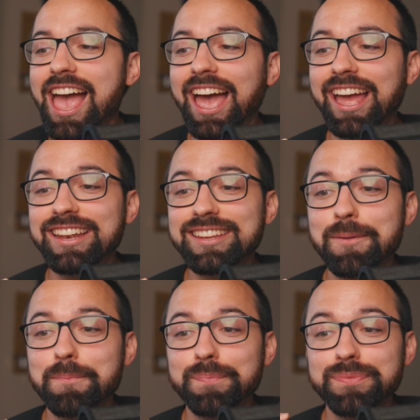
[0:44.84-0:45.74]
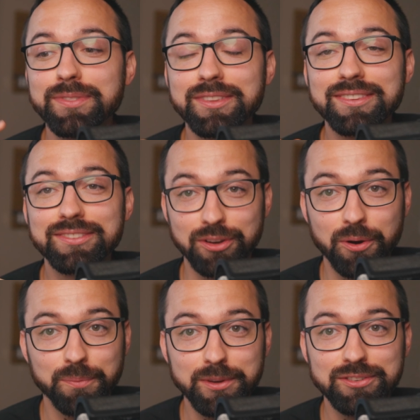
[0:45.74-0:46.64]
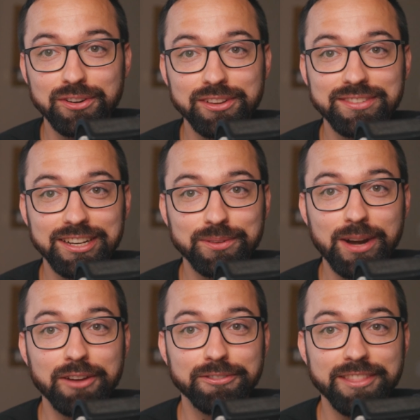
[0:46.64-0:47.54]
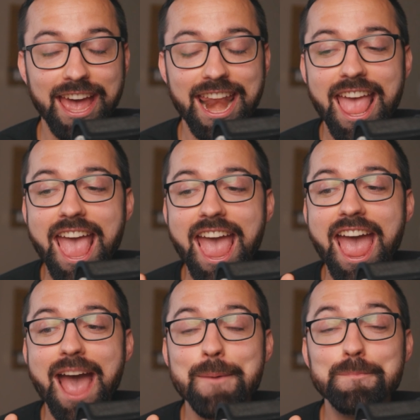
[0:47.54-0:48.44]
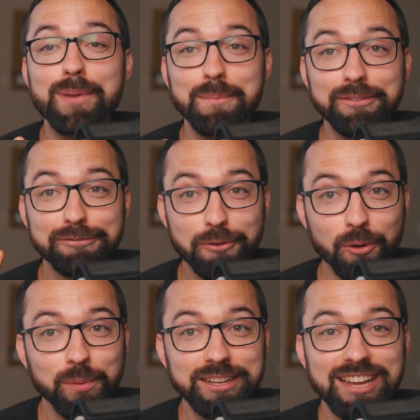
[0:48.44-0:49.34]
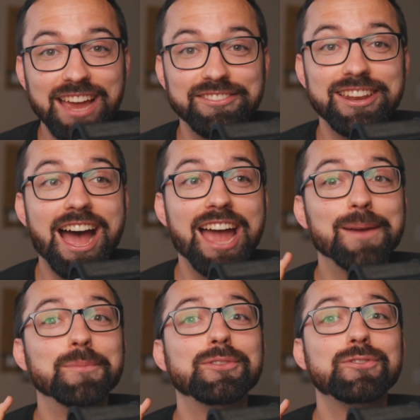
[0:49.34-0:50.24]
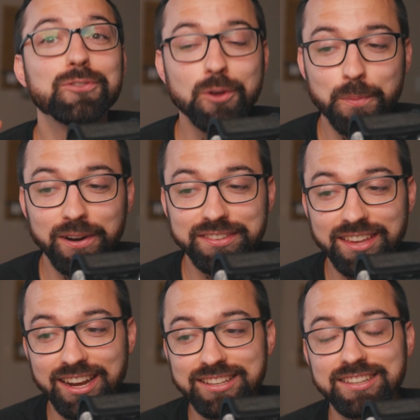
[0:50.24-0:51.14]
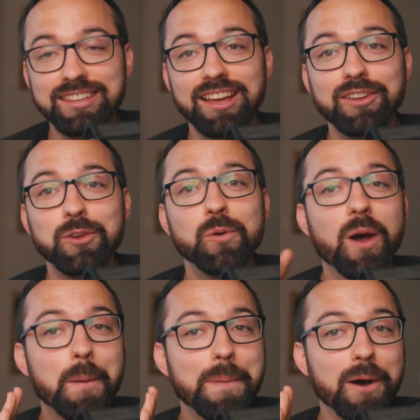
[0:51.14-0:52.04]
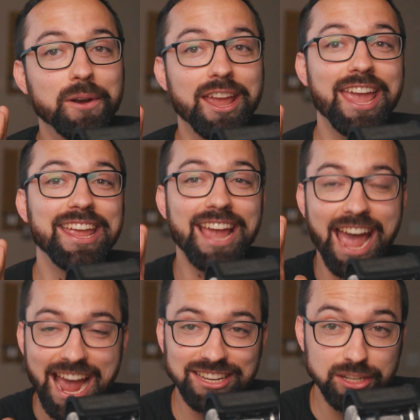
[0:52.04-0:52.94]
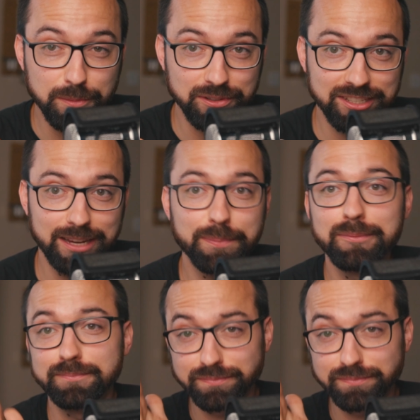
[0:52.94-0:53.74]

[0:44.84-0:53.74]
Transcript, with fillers: And so be sure to stick around for that. But before we dive in, I am super excited to tell you about a actionable tip,